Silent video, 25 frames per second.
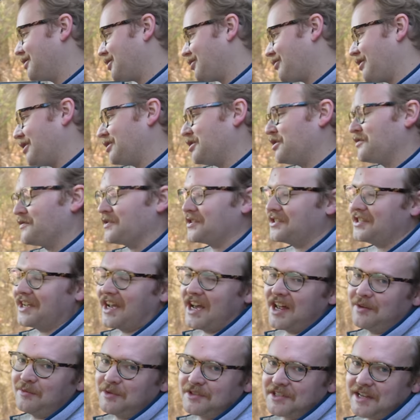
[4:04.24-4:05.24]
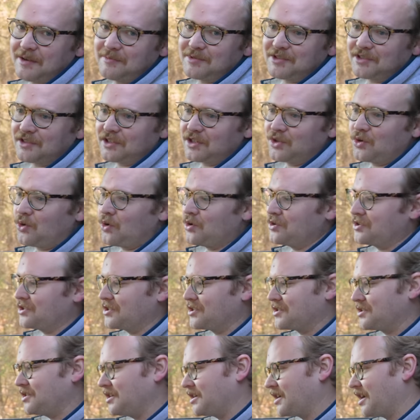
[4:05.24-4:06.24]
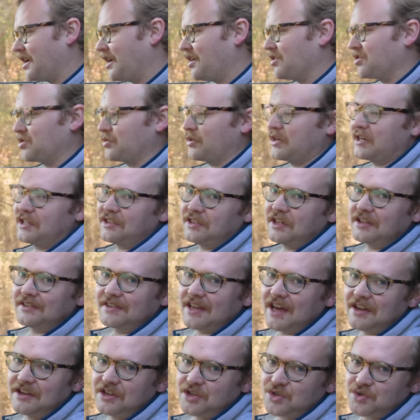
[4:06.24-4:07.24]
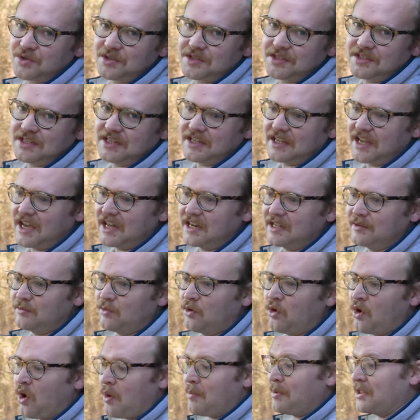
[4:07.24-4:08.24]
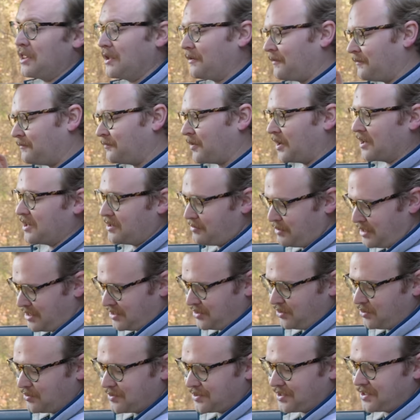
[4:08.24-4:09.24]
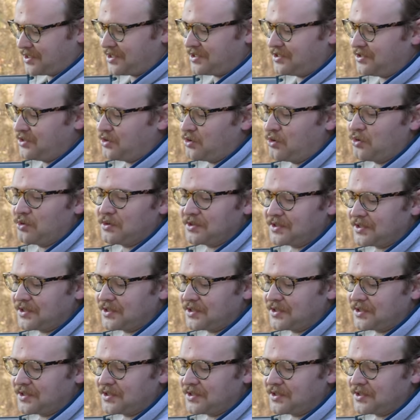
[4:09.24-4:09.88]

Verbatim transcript: The green over tan was absolutely gorgeous. You can't do anything that interesting anymore, but the fundamentals are still